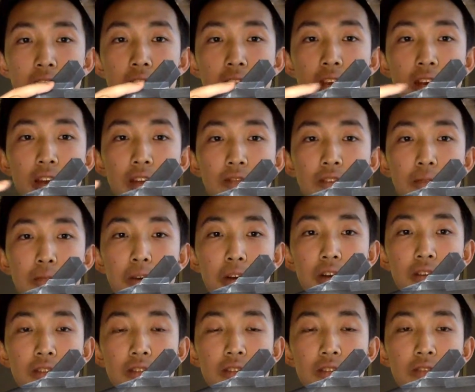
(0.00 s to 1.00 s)
And if you put
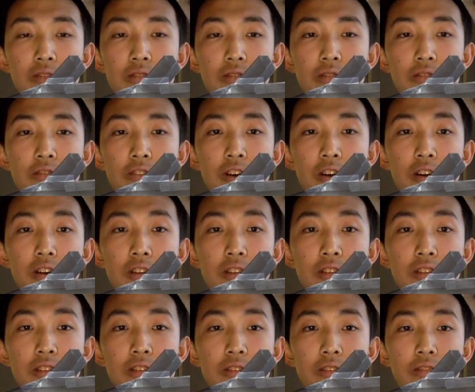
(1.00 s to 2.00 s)
it far
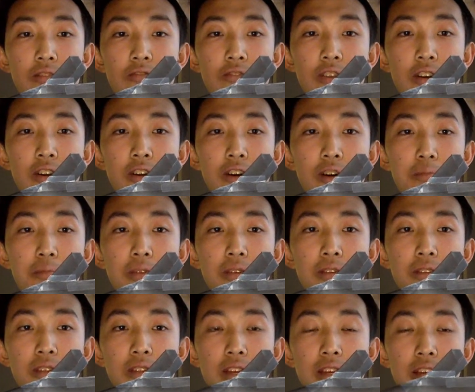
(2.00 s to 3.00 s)
up
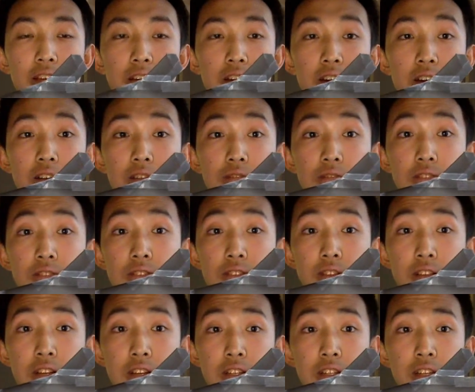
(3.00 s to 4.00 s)
the
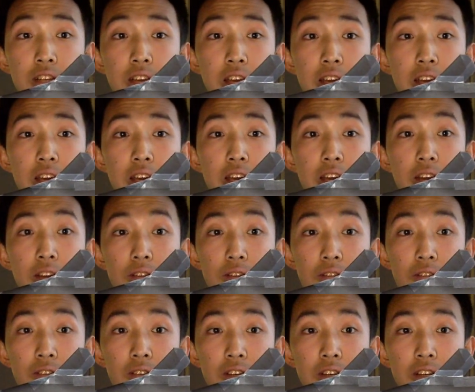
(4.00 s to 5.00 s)
fuselage,
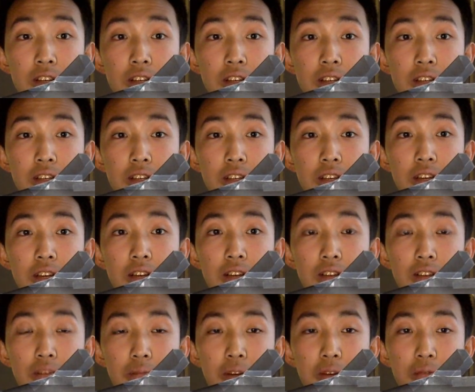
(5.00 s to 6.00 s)
it'll look a
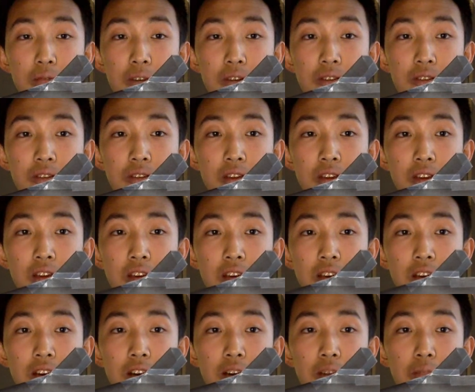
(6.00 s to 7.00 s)
little bit weird,
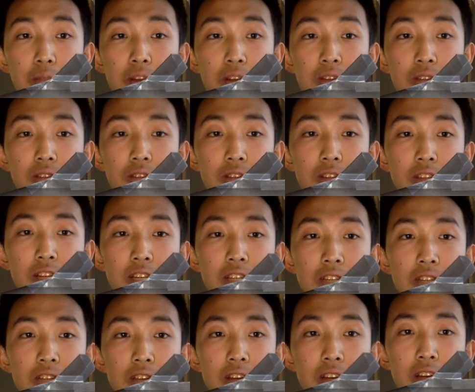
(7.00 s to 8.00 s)
but it'll look
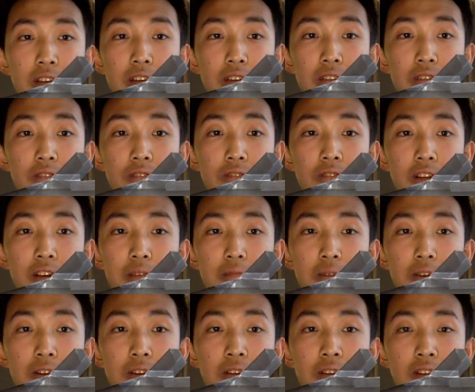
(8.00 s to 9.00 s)
nicer and it'll fly
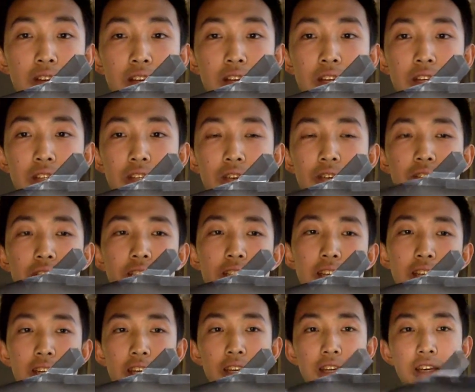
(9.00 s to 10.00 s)
better. So it's
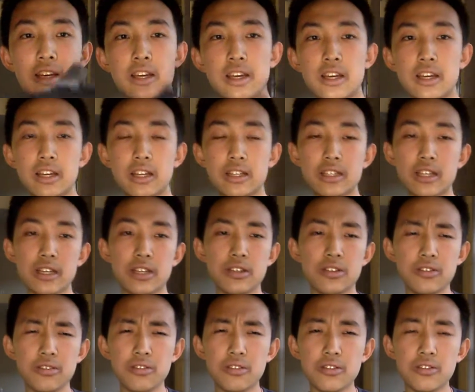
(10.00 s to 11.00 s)
like it's like
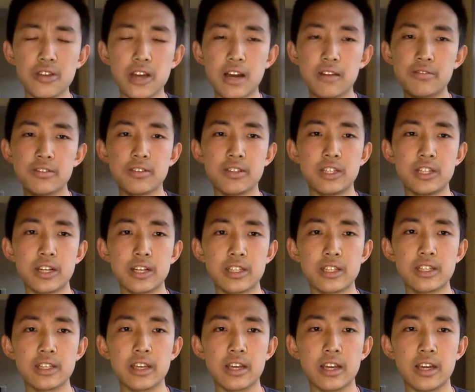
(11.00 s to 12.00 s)
you have to
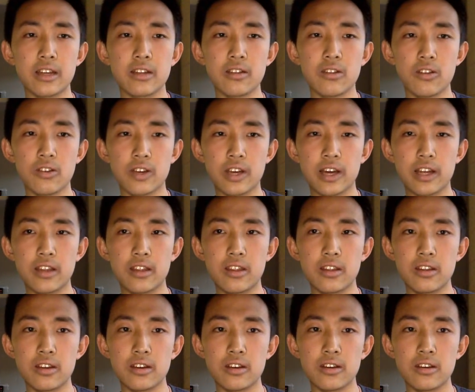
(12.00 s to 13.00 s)
adjust and look at
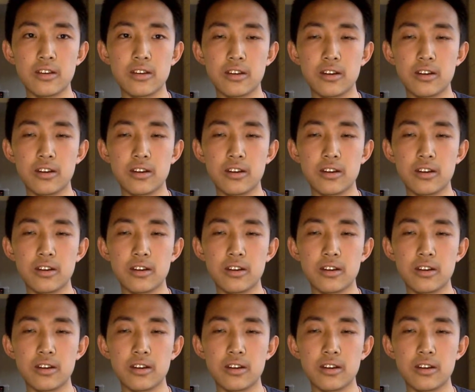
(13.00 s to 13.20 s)
the